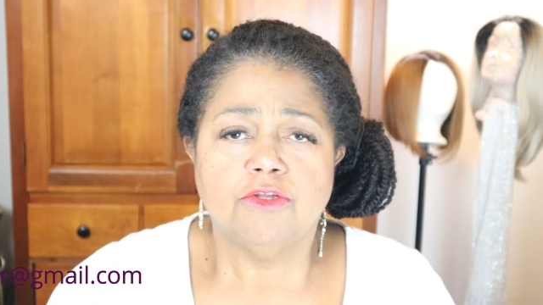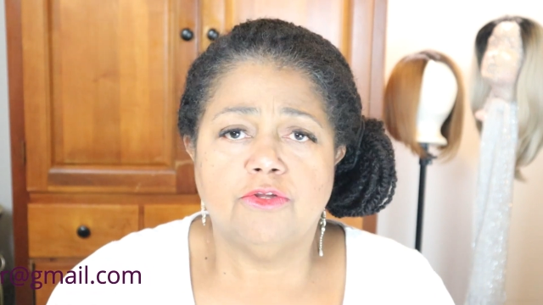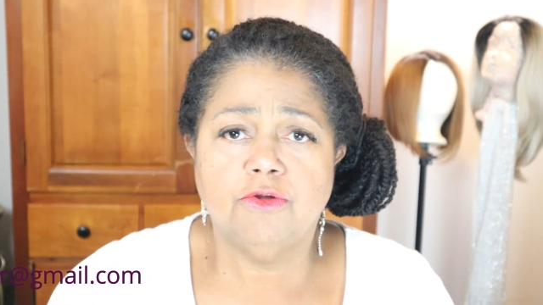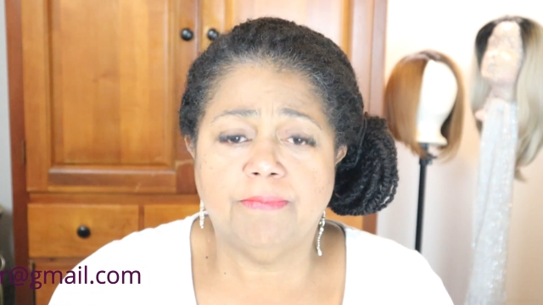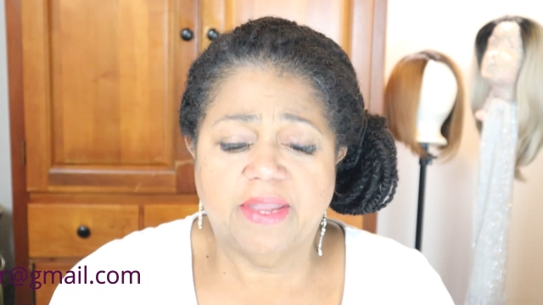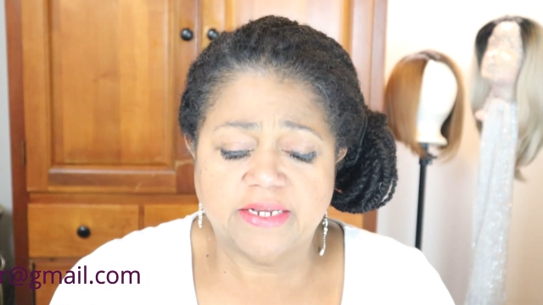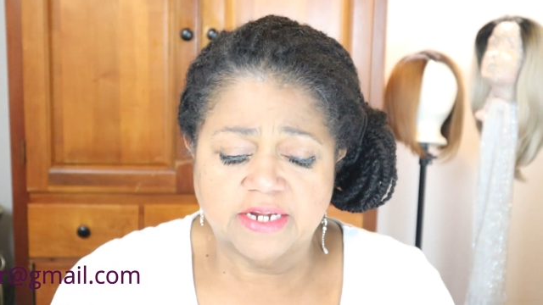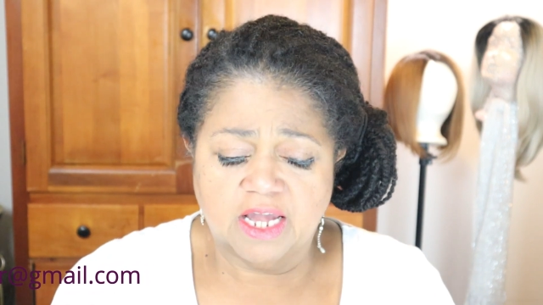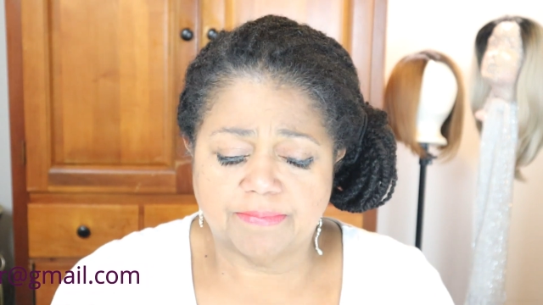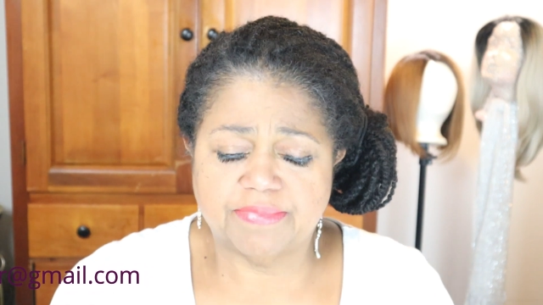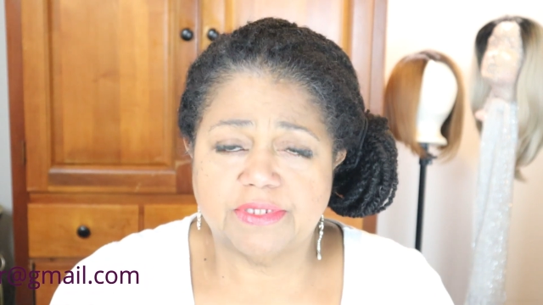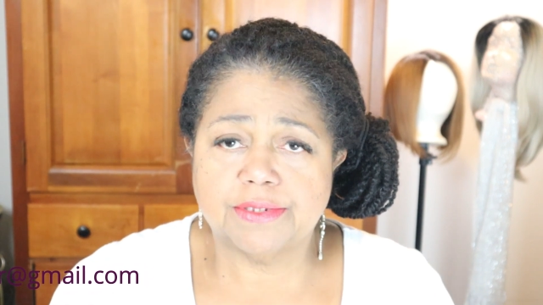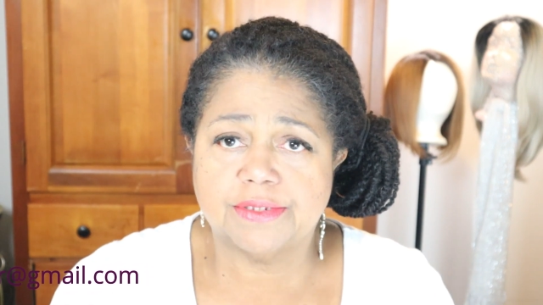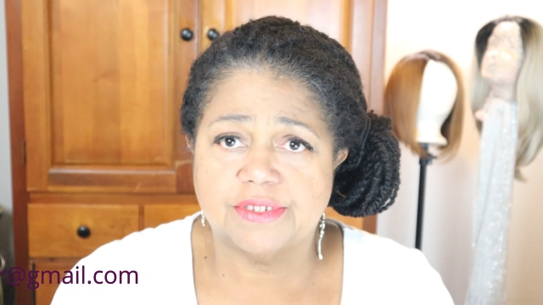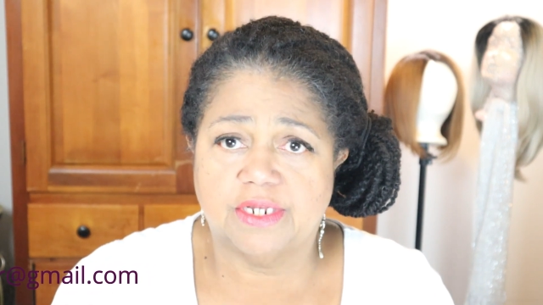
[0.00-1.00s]
You may not
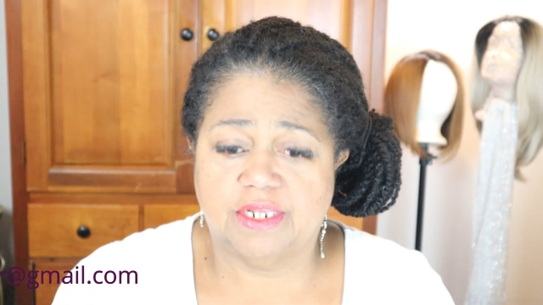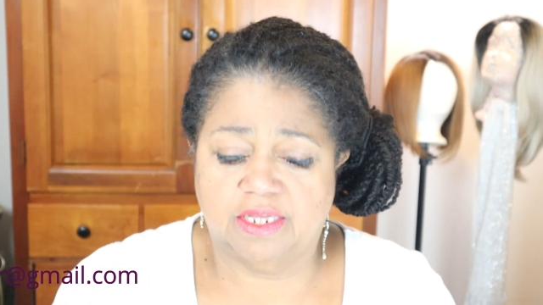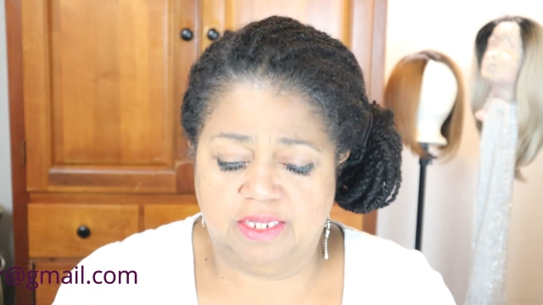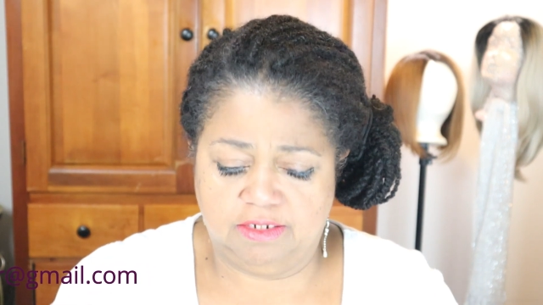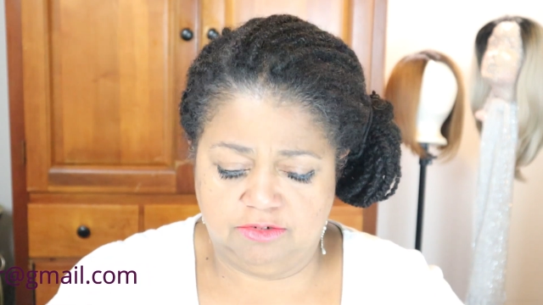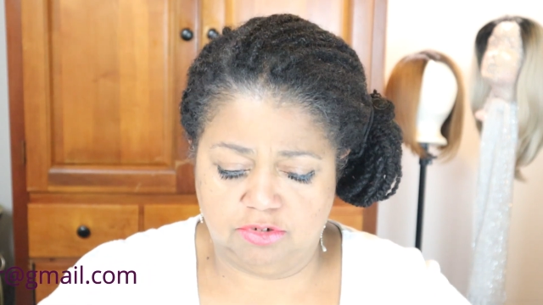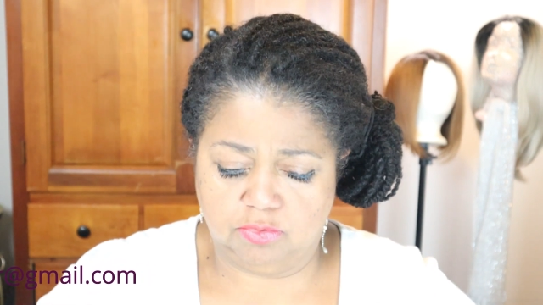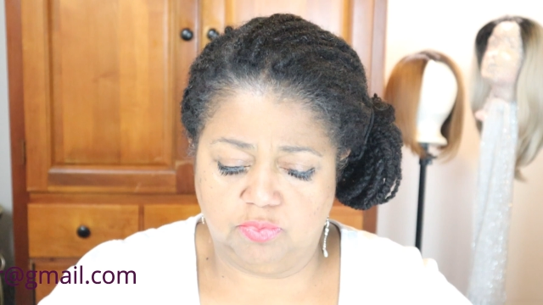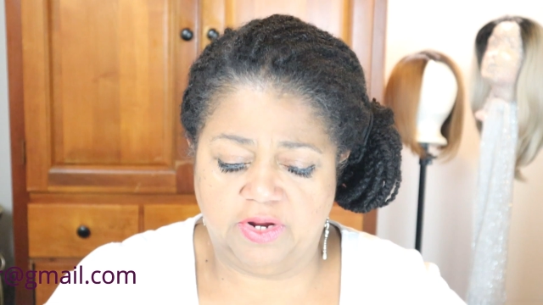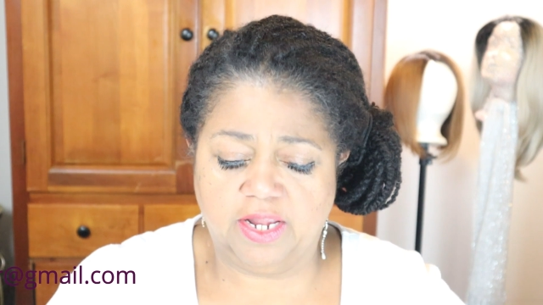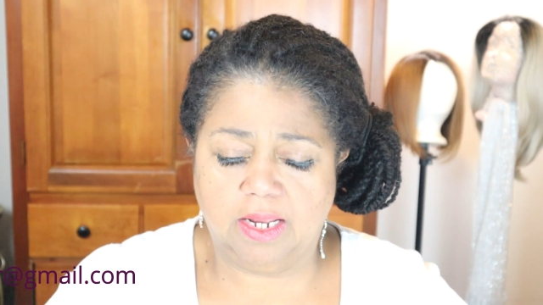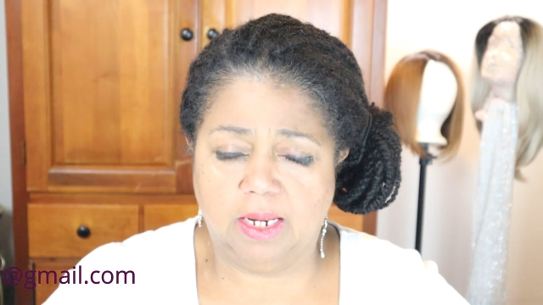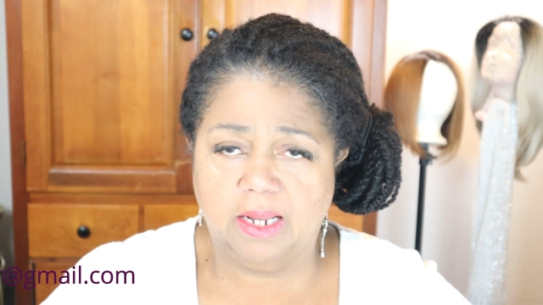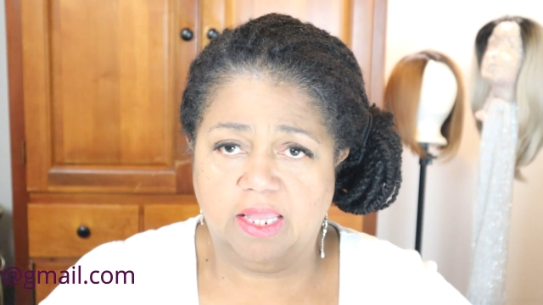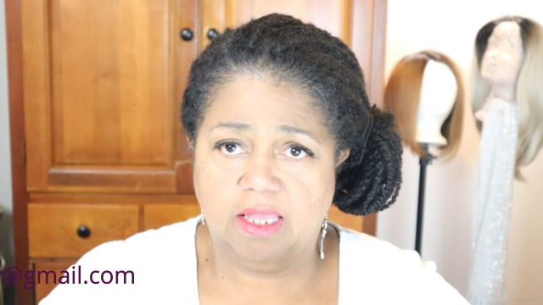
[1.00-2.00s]
be sitting
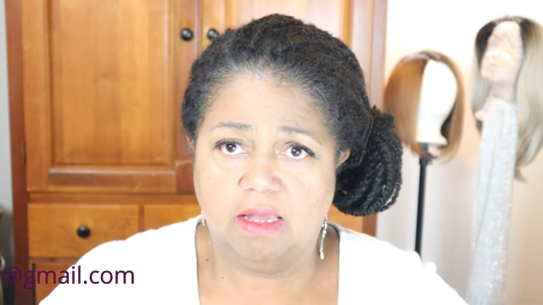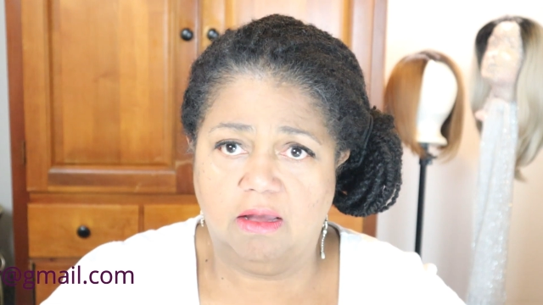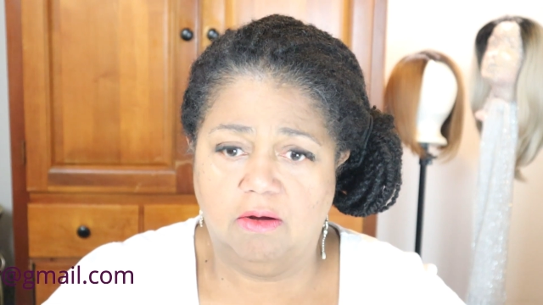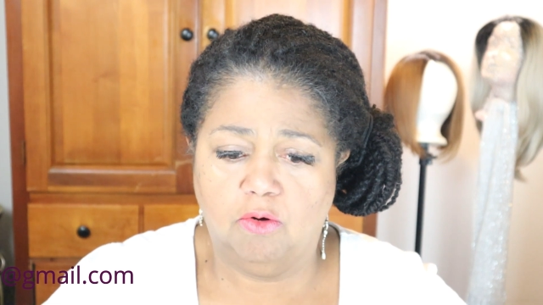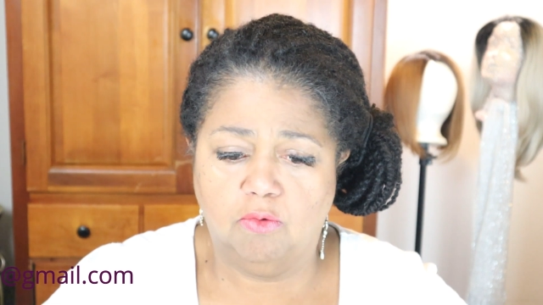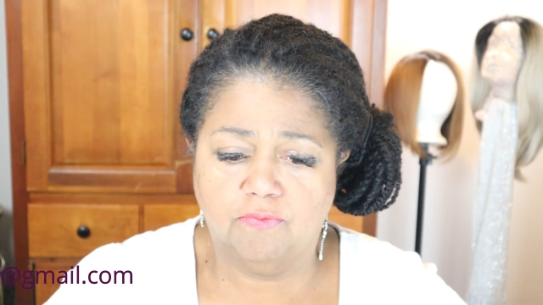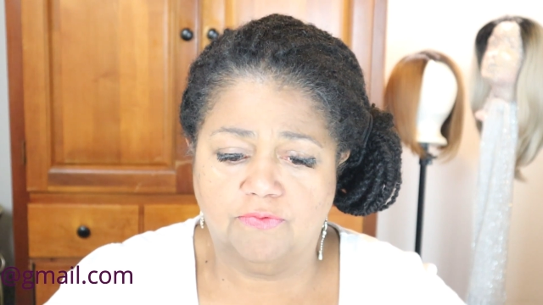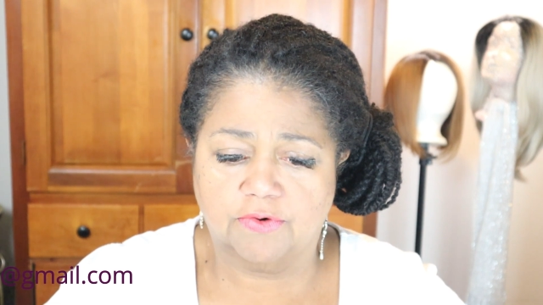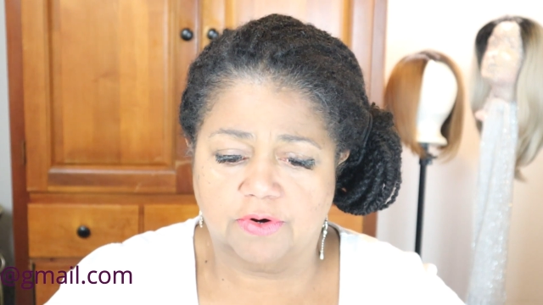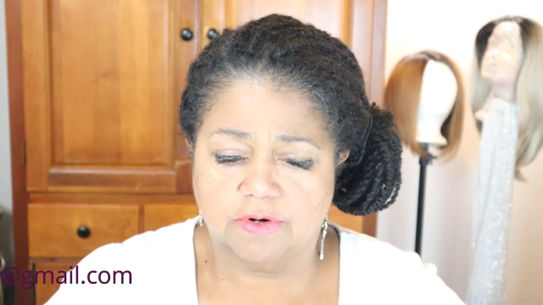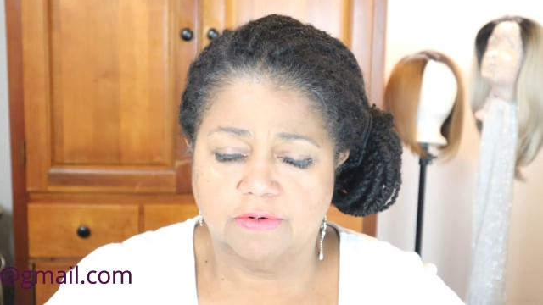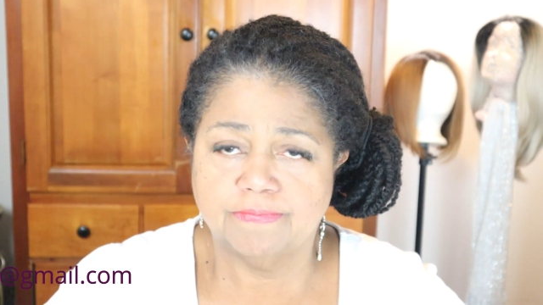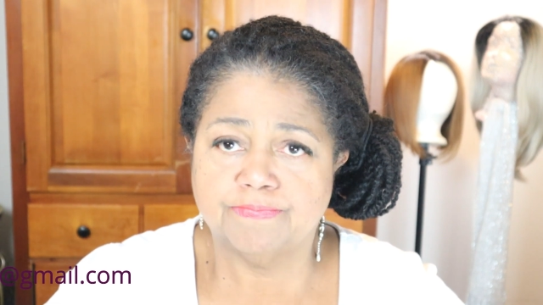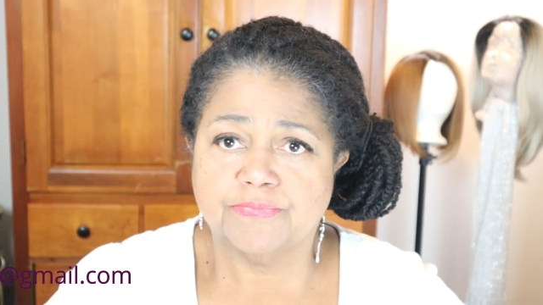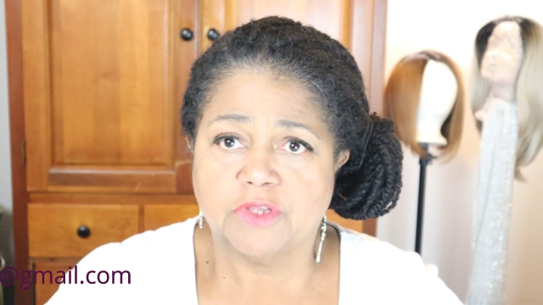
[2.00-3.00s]
directly over